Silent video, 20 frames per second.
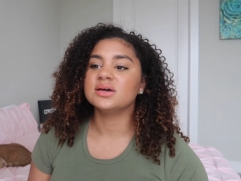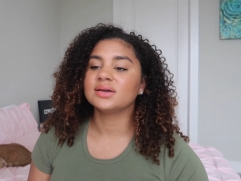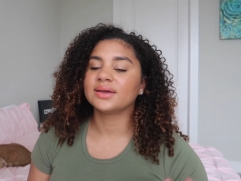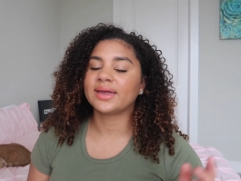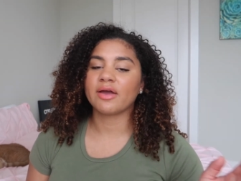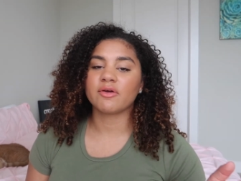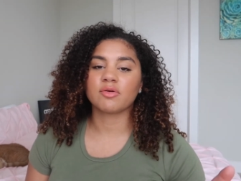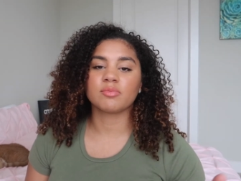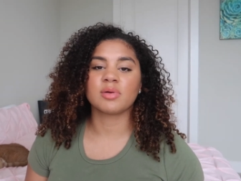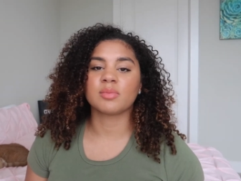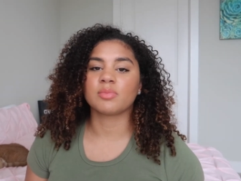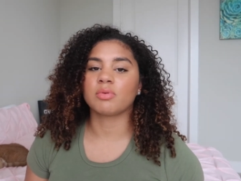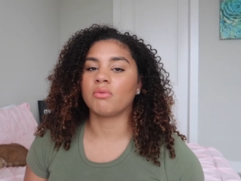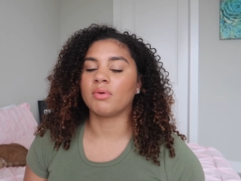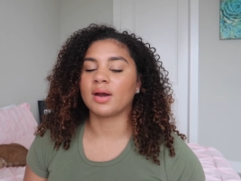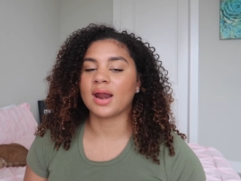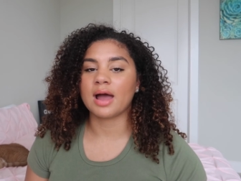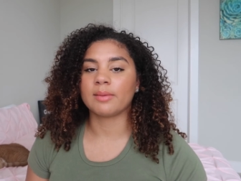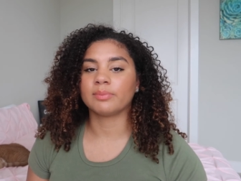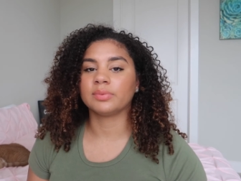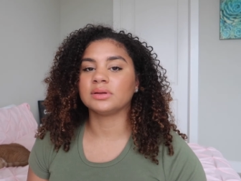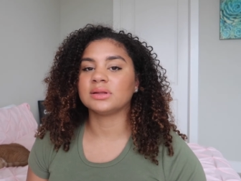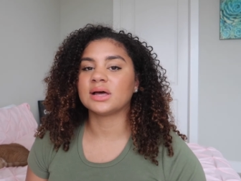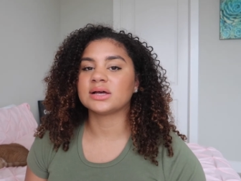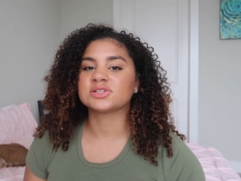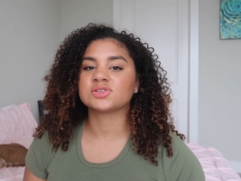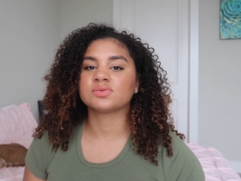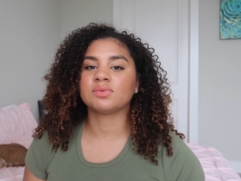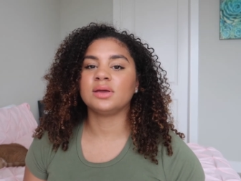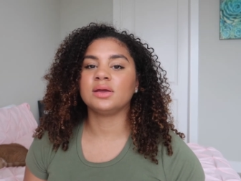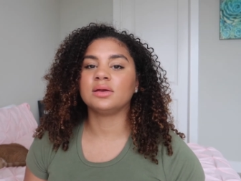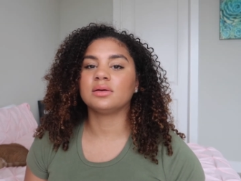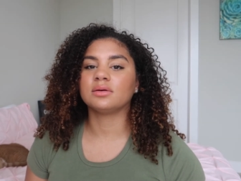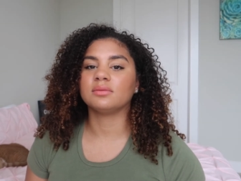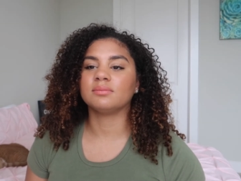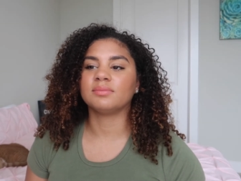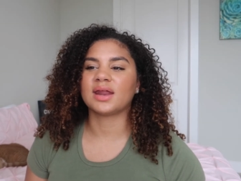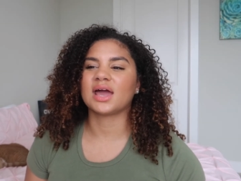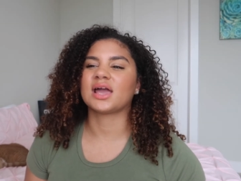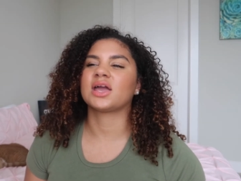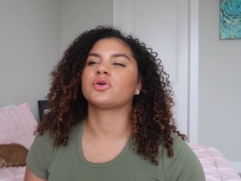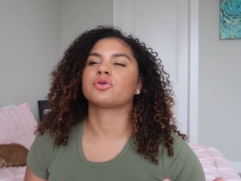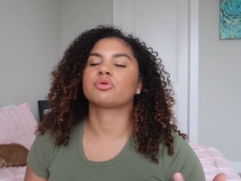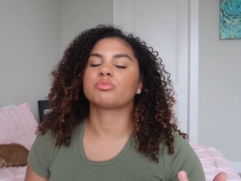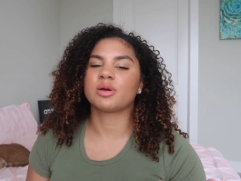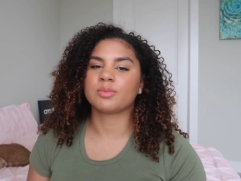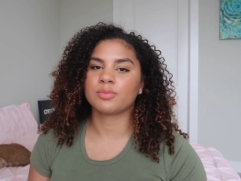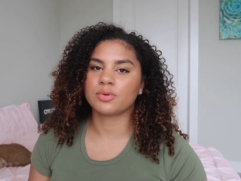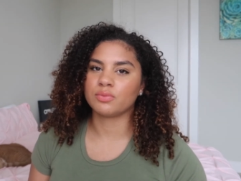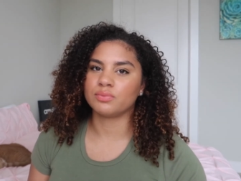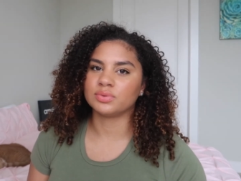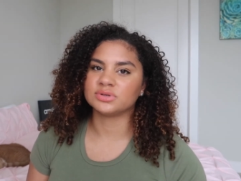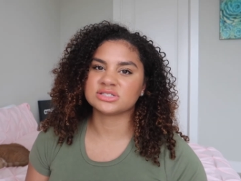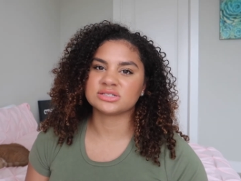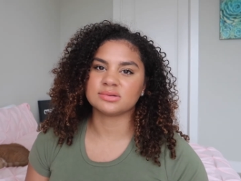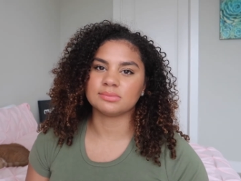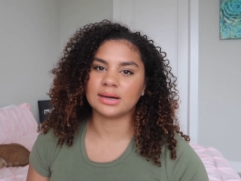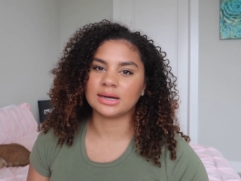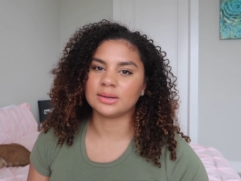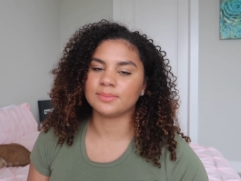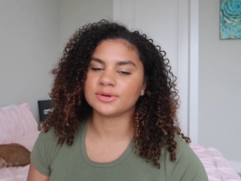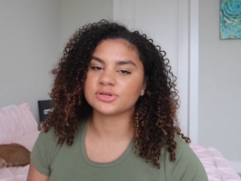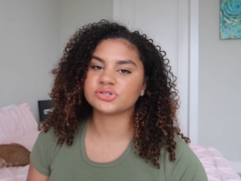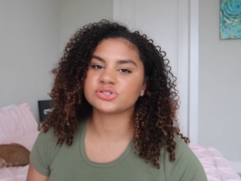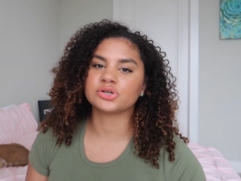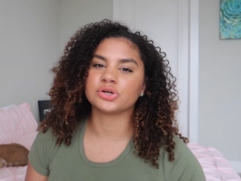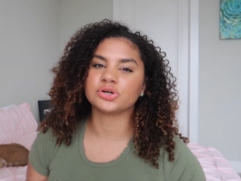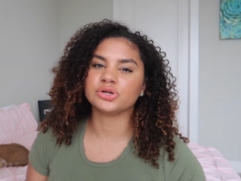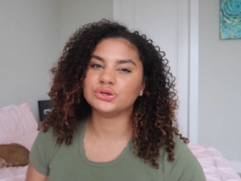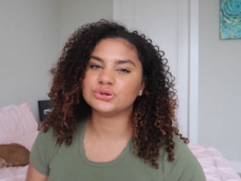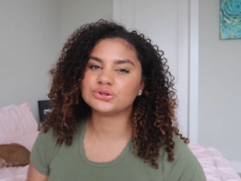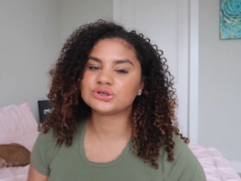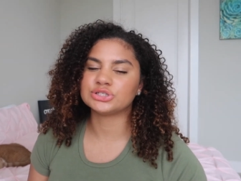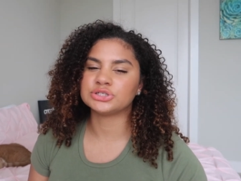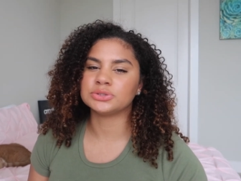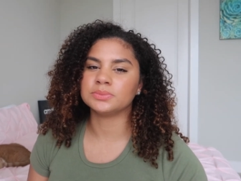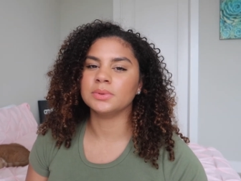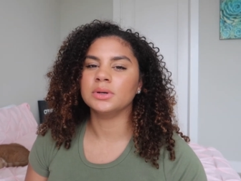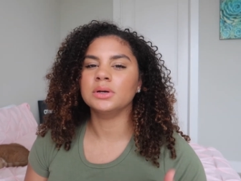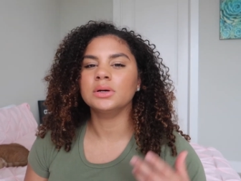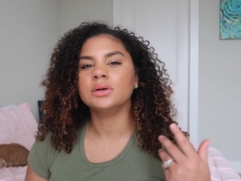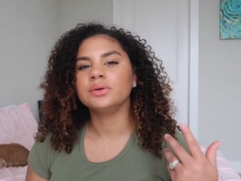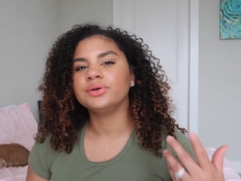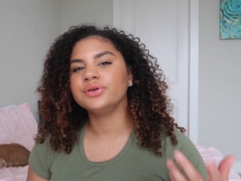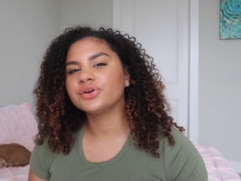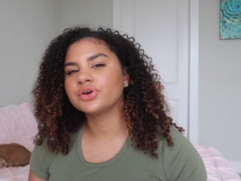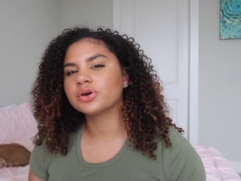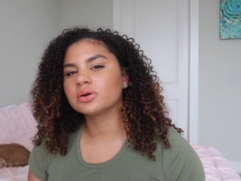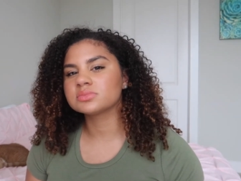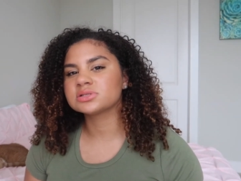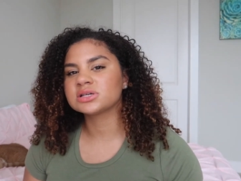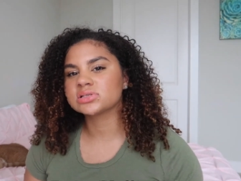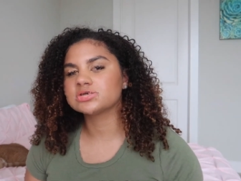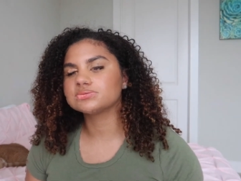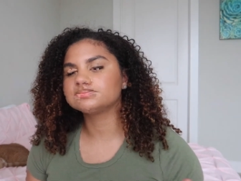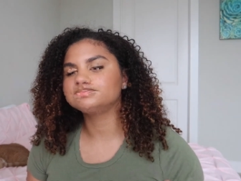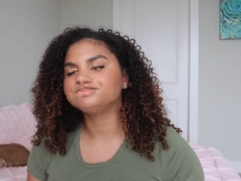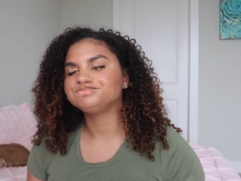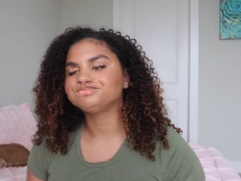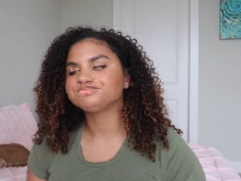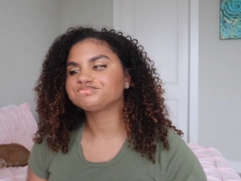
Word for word: Can't remember what happened last week, but I can remember what somebody posted on YouTube. You know what I'm saying?